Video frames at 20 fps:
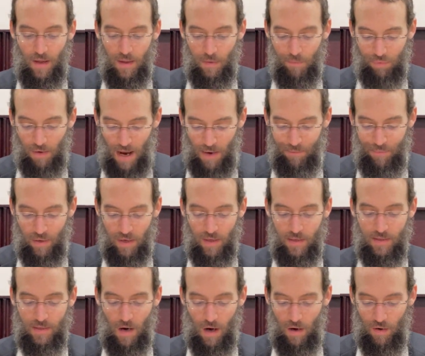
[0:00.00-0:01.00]
The
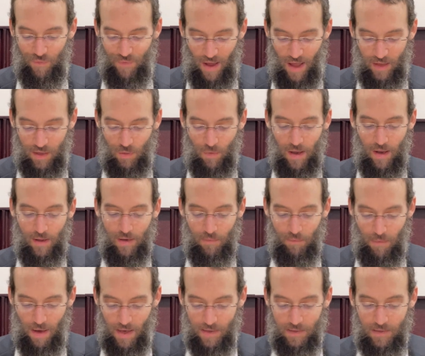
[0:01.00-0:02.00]
properties are evaluated
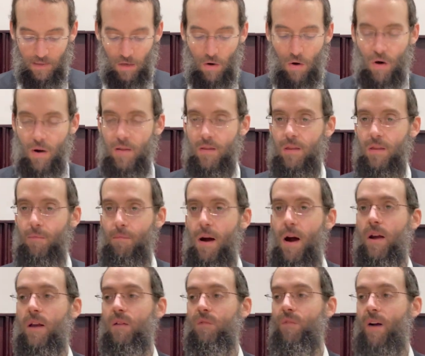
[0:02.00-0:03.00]
in Bezdin according to the
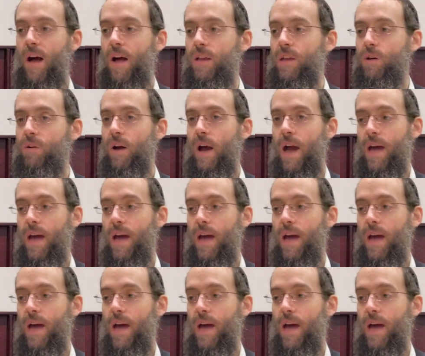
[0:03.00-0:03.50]
market value,